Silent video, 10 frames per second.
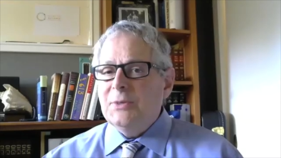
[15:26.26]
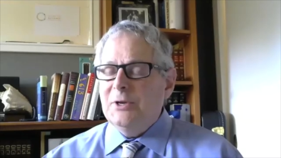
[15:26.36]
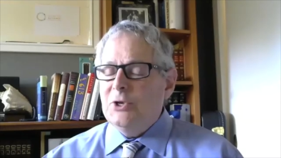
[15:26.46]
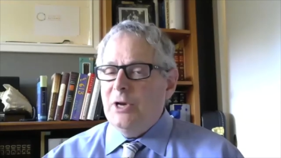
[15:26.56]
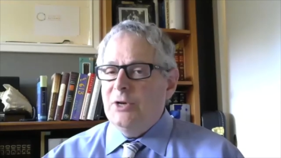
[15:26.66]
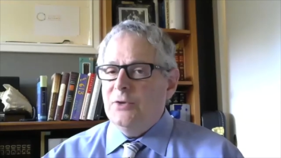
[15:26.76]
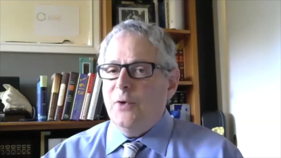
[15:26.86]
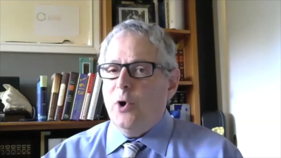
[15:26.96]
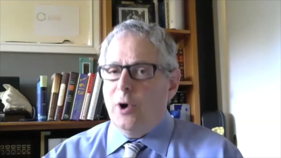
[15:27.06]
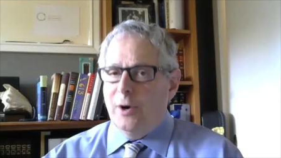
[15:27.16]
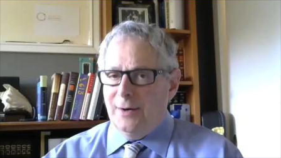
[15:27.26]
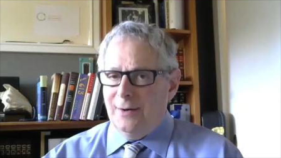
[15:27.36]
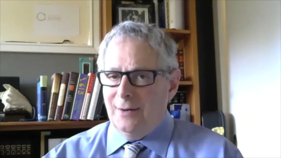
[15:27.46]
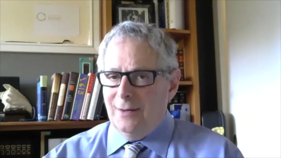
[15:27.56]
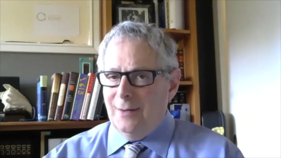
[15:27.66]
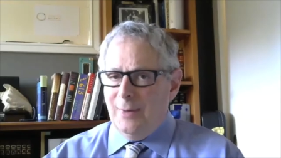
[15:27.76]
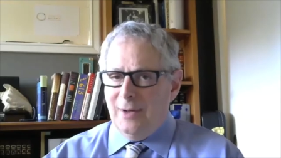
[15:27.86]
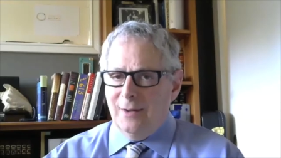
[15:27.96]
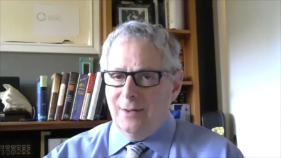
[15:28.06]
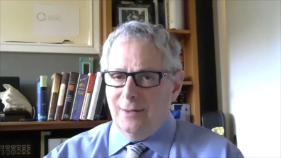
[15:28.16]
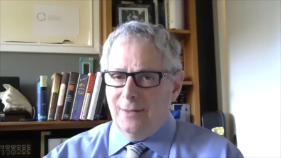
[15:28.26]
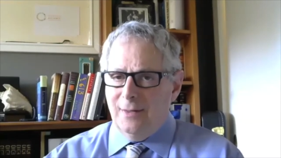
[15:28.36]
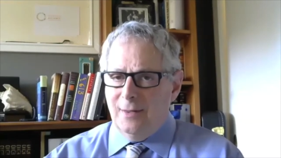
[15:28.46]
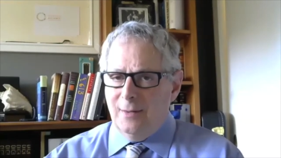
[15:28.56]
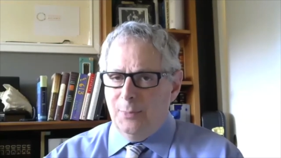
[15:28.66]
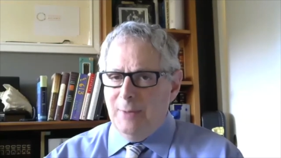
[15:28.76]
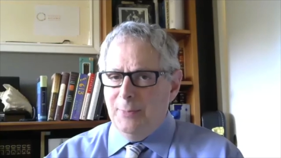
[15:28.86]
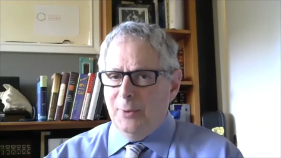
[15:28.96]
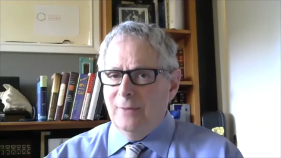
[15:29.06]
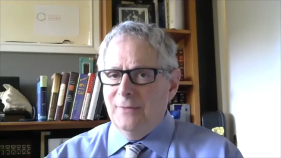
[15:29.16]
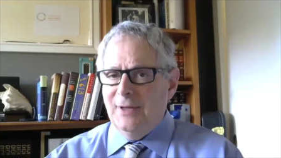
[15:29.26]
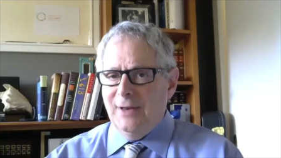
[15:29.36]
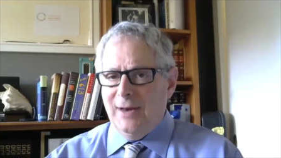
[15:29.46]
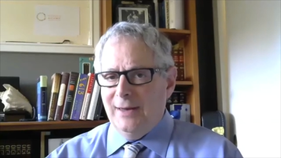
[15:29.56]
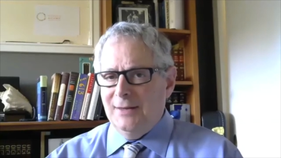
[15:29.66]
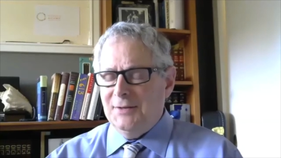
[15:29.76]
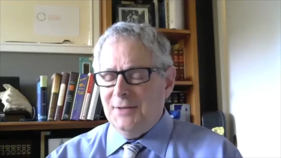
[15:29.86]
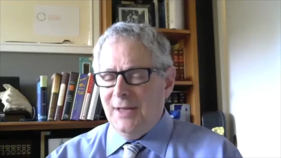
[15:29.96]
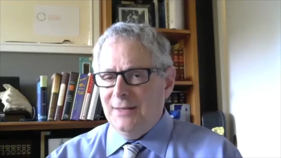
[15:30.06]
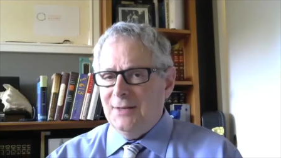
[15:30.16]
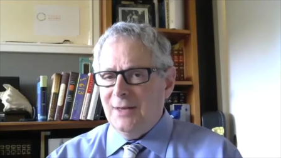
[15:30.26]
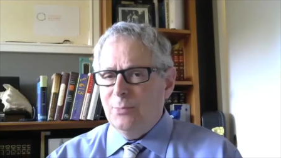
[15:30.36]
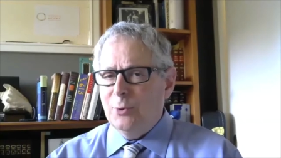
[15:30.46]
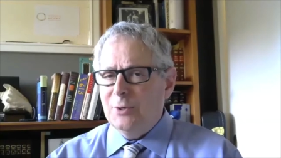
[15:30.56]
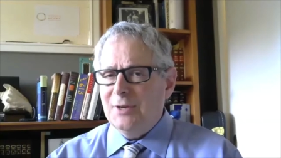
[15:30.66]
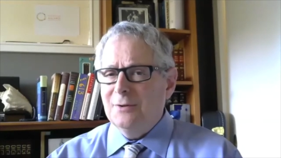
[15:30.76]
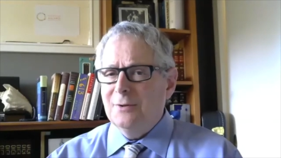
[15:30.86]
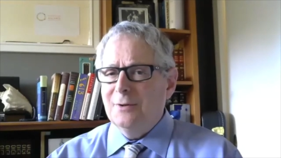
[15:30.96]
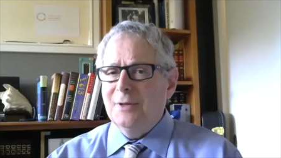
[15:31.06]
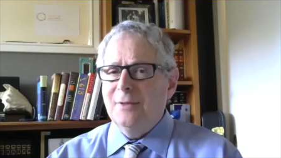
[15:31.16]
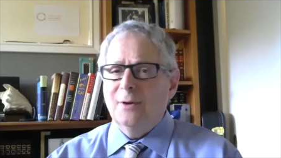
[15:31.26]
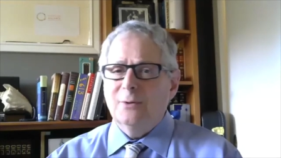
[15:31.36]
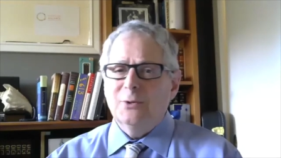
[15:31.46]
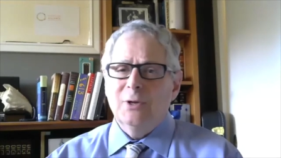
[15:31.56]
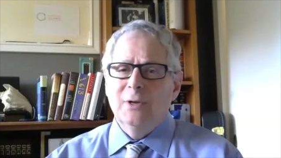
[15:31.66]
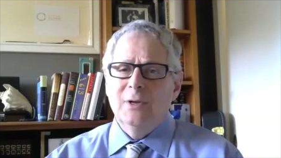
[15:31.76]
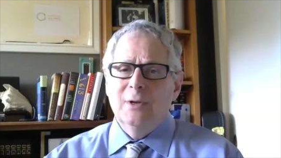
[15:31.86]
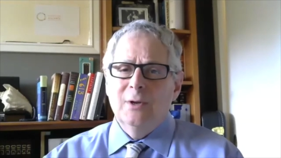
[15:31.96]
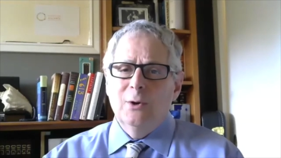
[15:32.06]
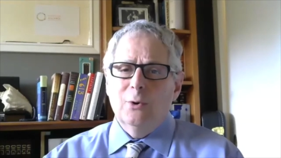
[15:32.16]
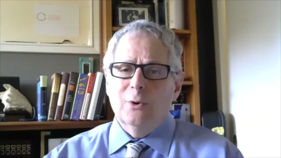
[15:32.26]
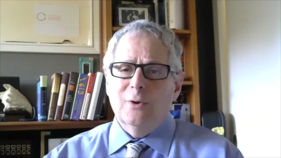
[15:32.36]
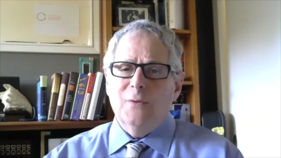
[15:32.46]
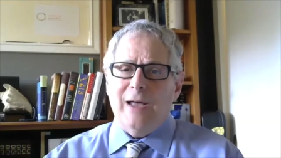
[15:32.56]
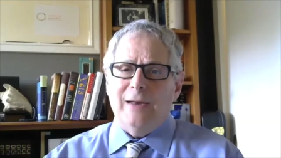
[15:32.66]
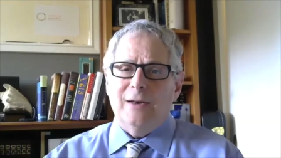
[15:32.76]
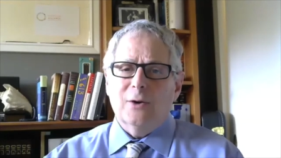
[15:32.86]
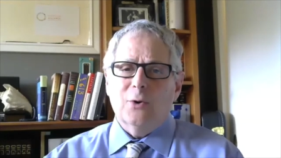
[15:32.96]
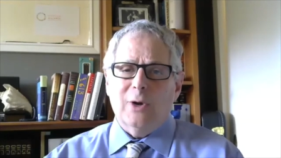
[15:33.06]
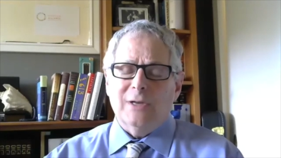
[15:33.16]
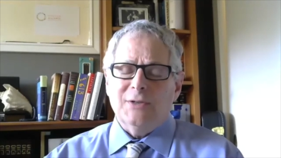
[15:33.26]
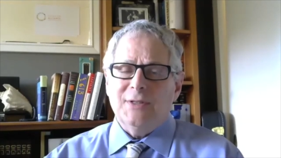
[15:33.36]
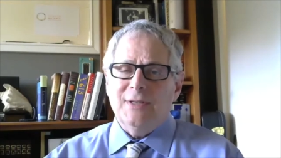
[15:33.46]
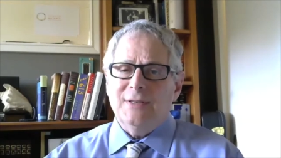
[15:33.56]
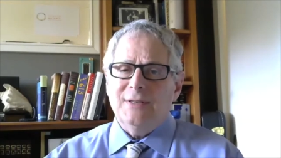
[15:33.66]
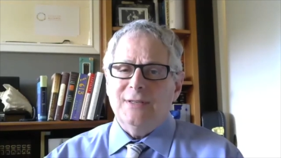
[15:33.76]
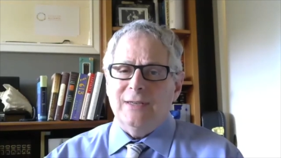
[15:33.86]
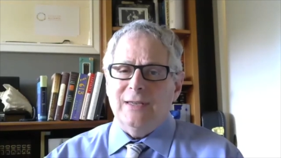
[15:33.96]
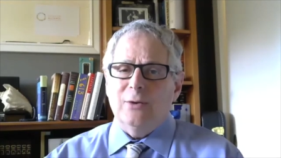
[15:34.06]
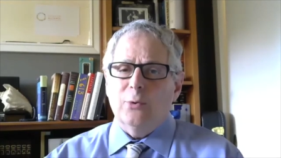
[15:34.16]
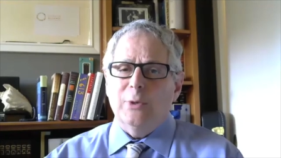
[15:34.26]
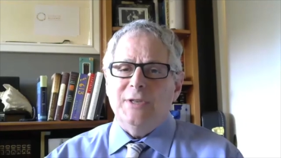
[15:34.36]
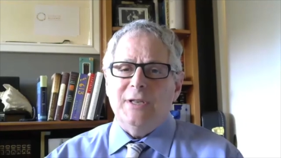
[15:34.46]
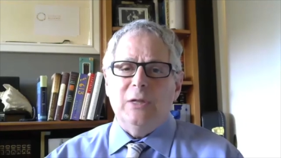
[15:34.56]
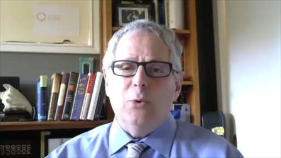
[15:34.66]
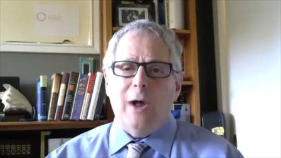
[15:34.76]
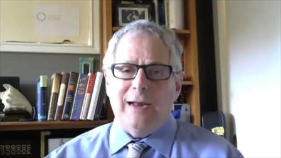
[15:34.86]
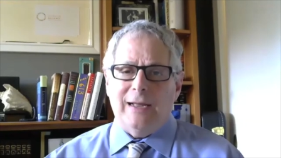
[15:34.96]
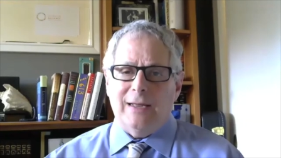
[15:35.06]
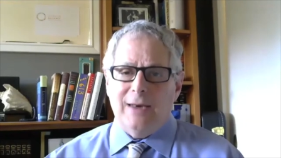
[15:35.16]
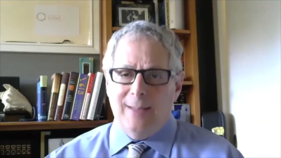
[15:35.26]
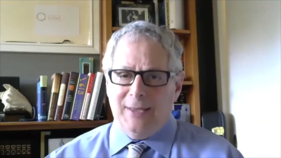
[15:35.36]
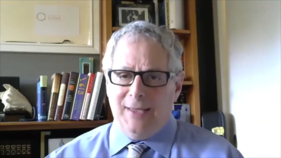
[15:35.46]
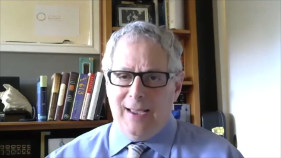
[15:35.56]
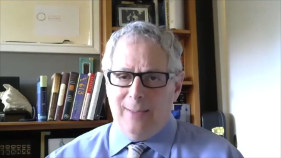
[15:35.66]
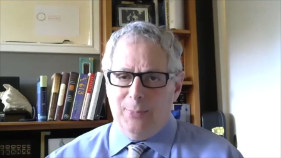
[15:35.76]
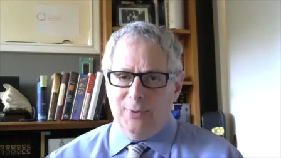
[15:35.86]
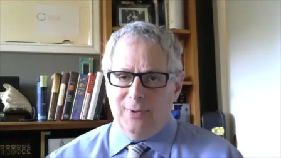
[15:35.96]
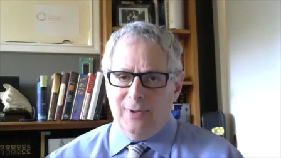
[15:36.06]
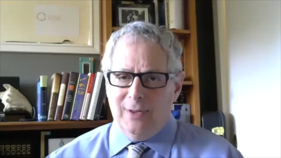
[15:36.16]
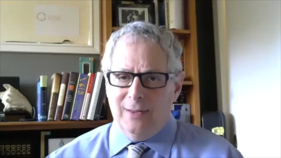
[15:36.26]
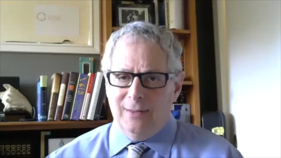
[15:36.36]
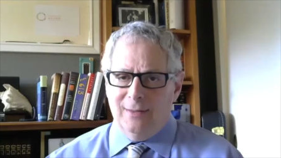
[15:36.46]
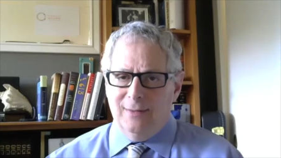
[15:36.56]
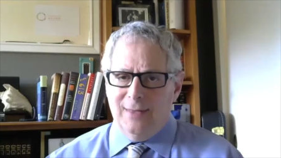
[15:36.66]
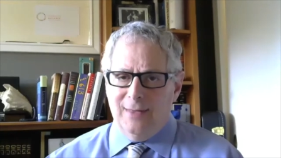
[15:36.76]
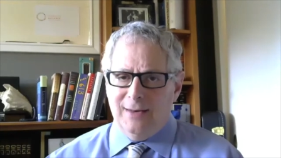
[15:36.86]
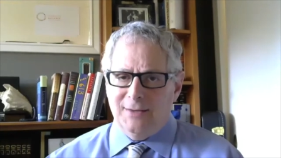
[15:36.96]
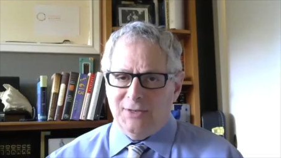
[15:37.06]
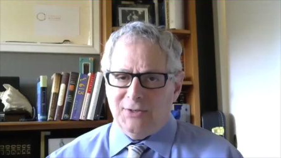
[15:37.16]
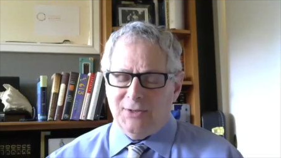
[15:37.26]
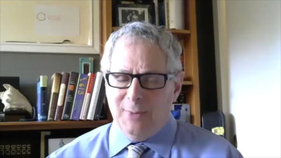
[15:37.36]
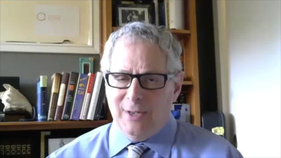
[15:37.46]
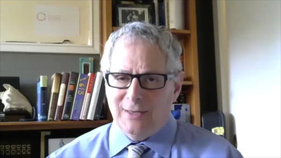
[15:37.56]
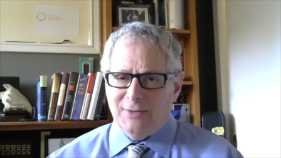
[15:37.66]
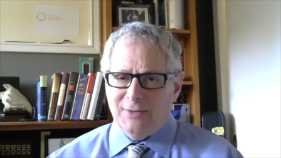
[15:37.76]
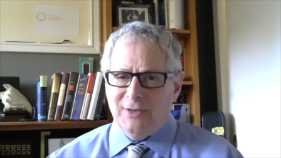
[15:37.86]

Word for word: a change of heart among the people of the United States, and particularly those who are divided across this increasingly wide economic gap that exists among us.